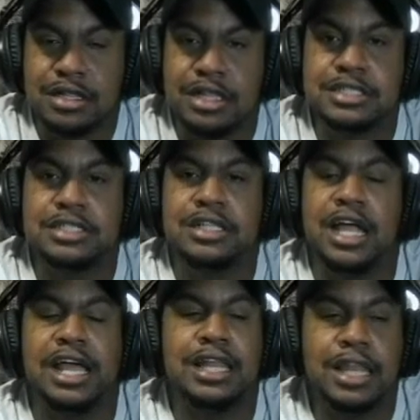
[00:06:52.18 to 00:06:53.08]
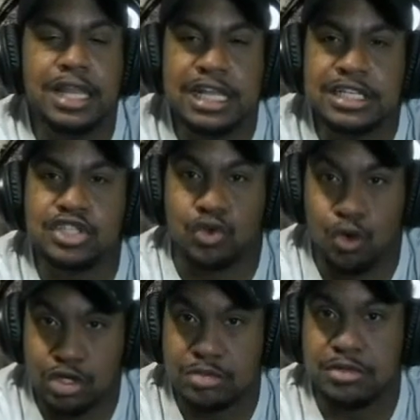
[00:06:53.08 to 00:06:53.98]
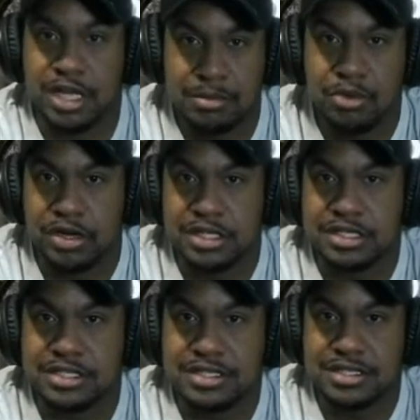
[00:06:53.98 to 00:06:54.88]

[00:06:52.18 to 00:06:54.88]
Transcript: let's at least score some damn points.